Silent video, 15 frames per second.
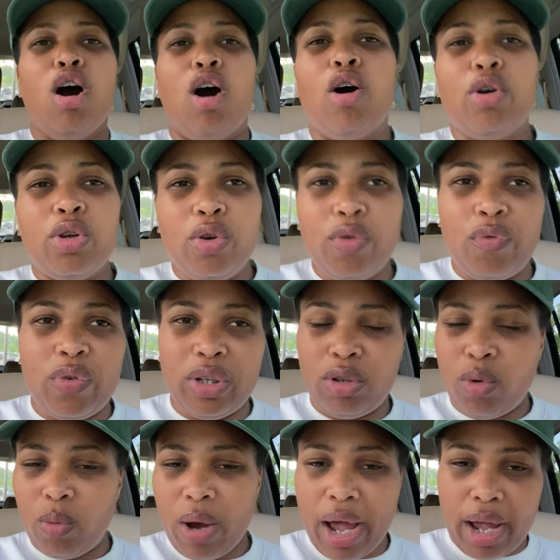oh you feel
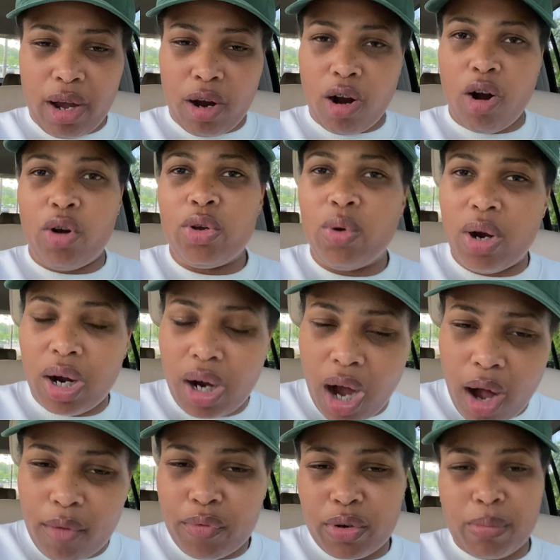away or oh you're
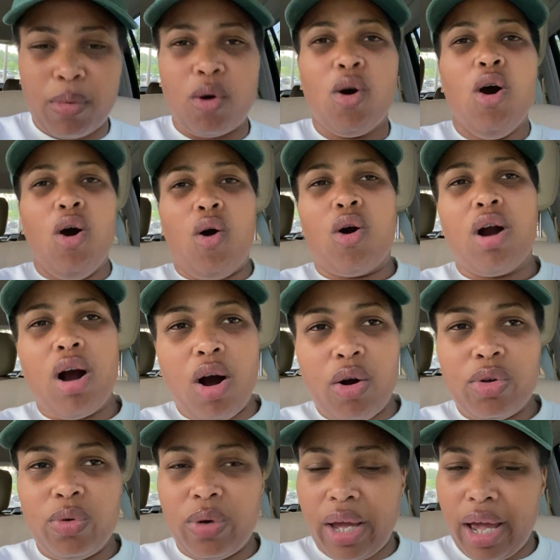uncomfortable or oh
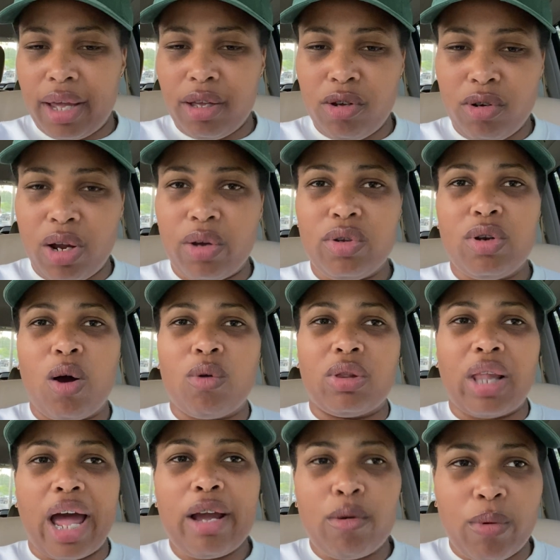you can't you know you don't
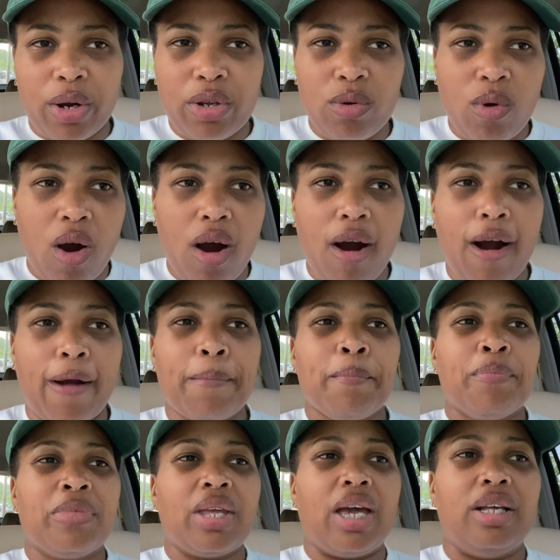like where you are
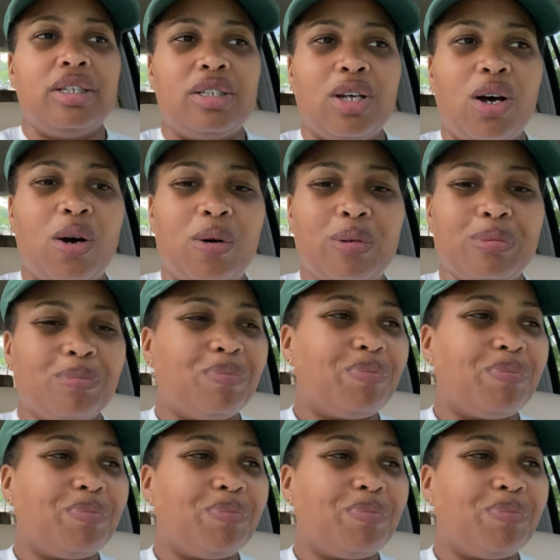and so